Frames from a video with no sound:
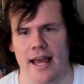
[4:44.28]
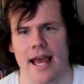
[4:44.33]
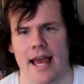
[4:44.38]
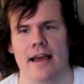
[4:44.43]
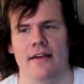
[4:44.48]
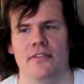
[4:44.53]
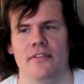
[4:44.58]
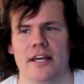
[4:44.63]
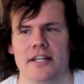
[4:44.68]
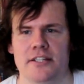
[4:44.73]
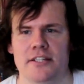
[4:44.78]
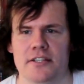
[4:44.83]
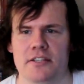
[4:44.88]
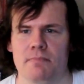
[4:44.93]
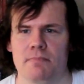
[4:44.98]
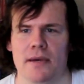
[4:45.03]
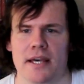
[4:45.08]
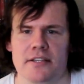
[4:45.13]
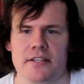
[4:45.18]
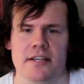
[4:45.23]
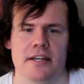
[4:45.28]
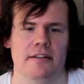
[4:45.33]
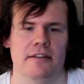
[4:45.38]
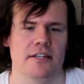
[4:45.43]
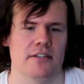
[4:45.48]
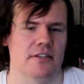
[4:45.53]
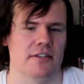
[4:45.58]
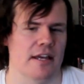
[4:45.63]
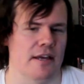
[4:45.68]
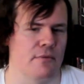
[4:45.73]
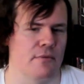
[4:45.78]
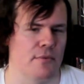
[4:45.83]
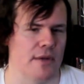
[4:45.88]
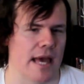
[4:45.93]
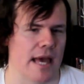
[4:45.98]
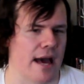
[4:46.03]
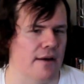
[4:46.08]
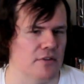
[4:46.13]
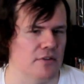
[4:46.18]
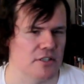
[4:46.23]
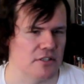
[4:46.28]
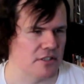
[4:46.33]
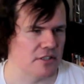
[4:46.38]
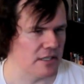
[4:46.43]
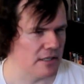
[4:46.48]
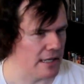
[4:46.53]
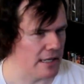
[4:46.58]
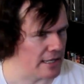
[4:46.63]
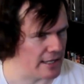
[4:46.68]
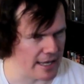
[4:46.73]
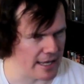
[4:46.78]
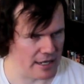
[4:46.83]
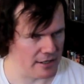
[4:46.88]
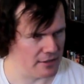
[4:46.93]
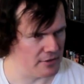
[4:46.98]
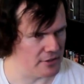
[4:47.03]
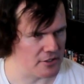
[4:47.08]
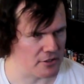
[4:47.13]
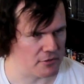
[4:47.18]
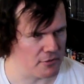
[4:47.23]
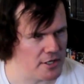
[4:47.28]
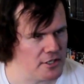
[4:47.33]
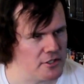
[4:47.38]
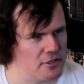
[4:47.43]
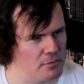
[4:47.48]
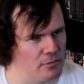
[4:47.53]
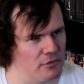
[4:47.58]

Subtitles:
And they just basically say, we haven't encountered this creature